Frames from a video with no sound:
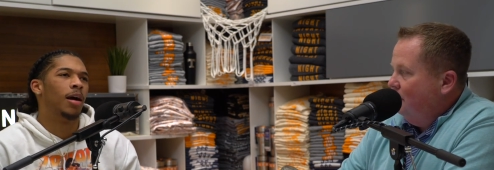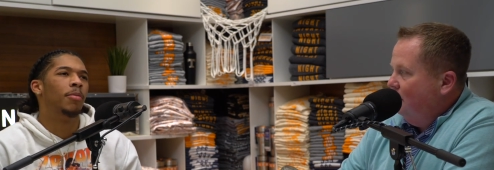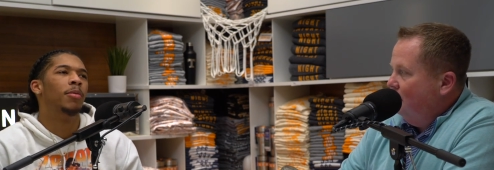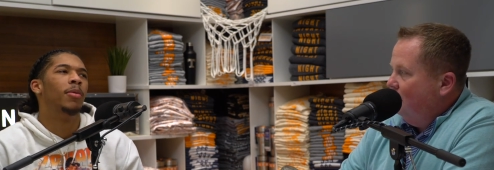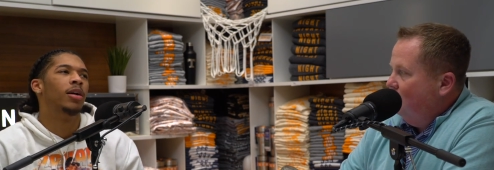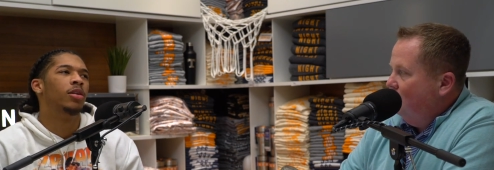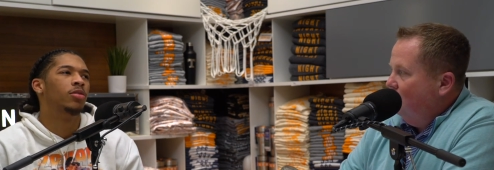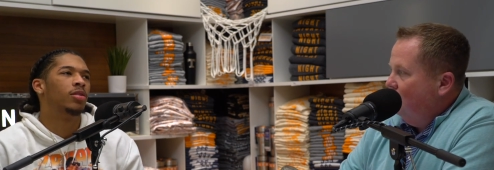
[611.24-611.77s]
Speaker 1: I
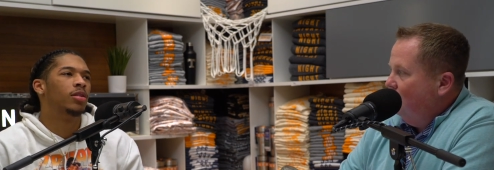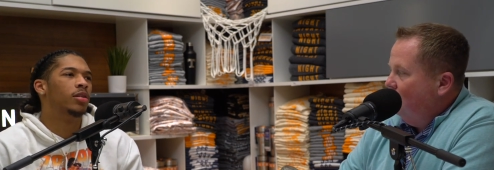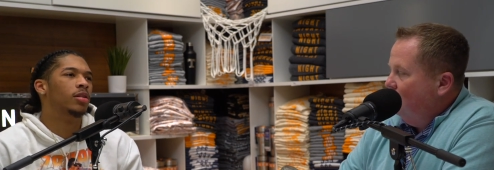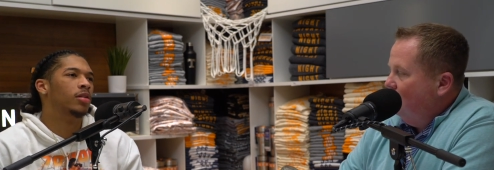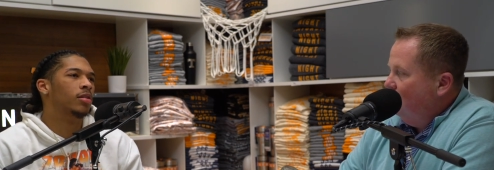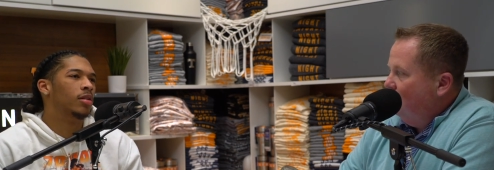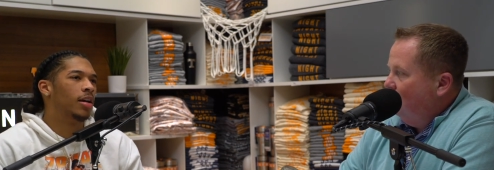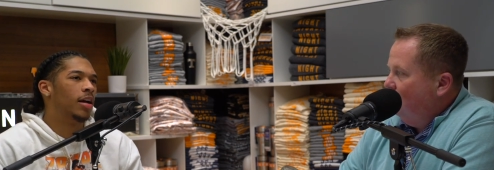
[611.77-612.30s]
remember I used
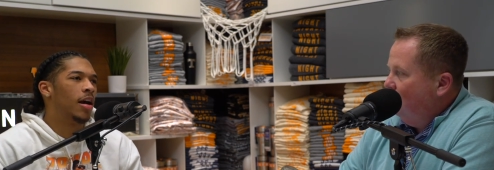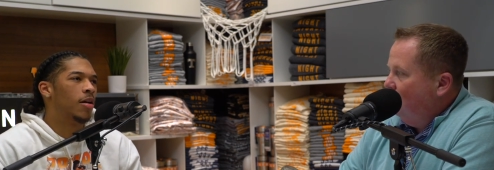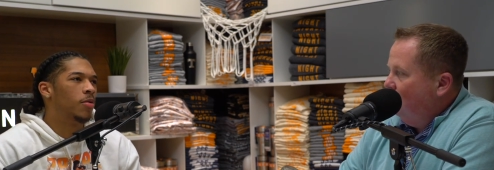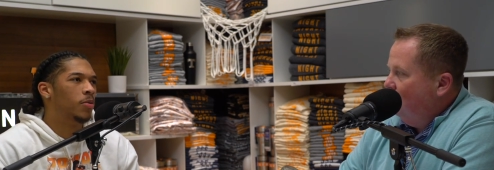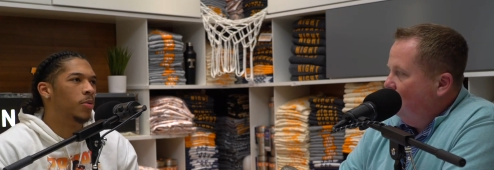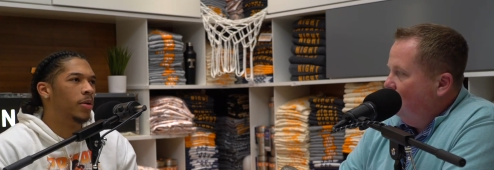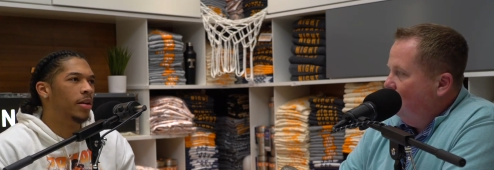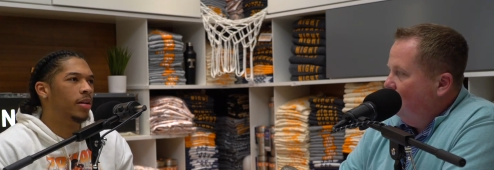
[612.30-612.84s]
to like
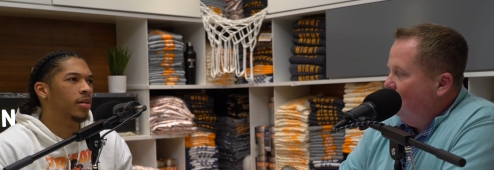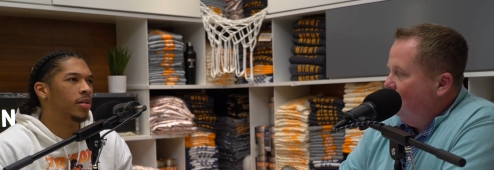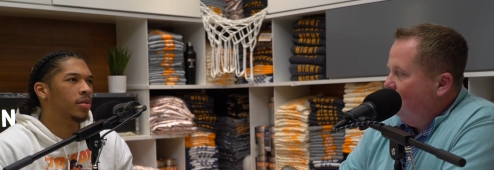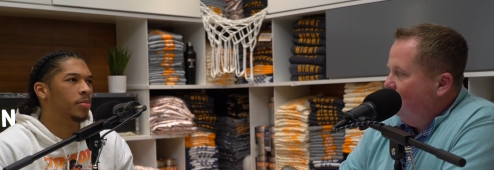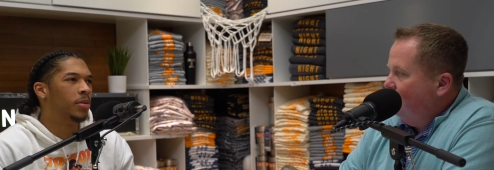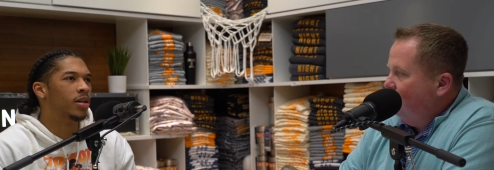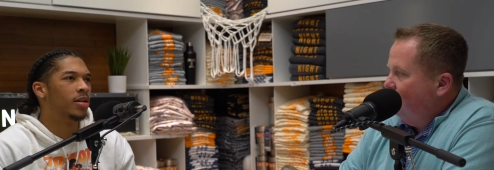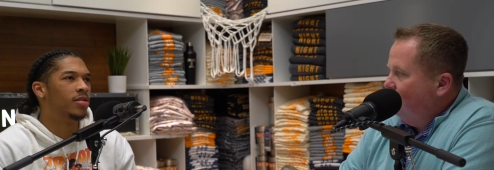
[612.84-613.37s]

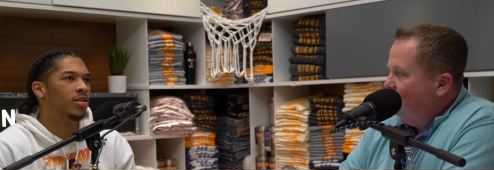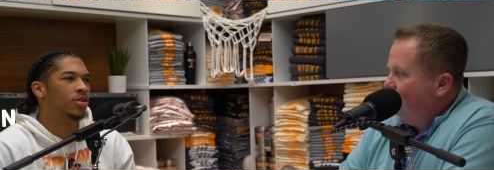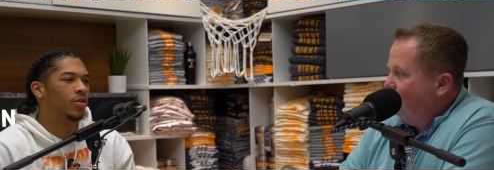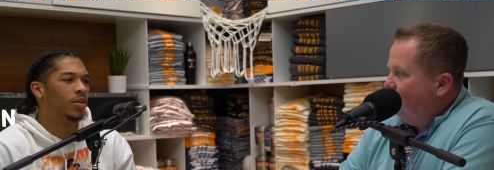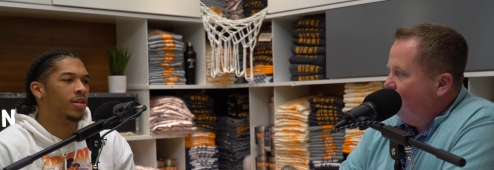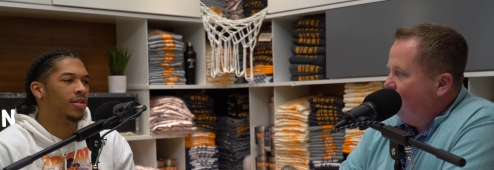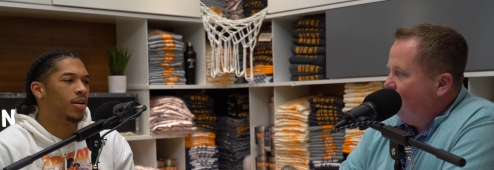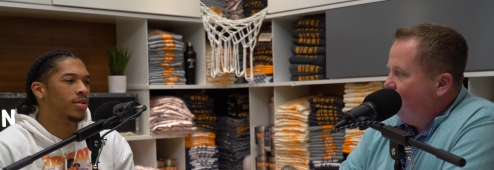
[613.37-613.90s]
when because the
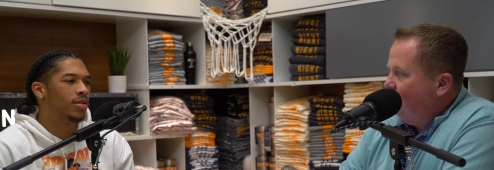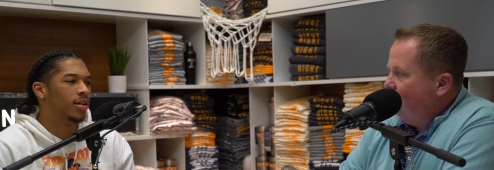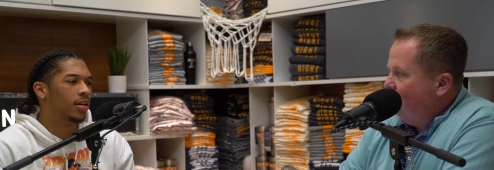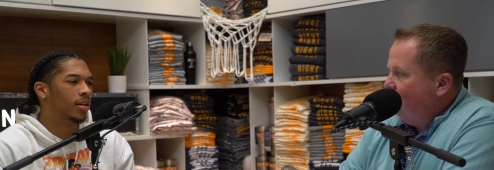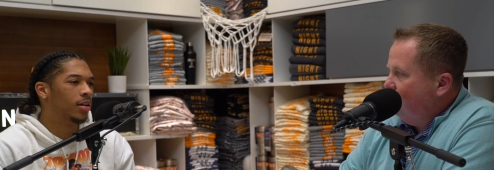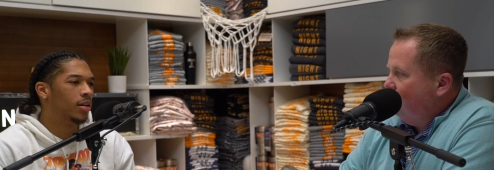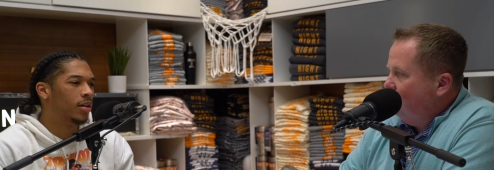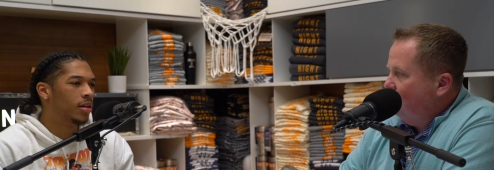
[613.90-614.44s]
trains I would
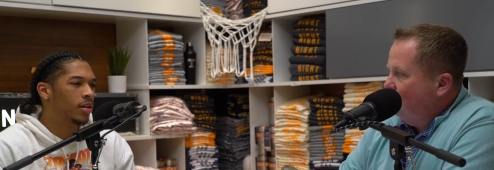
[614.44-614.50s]
take,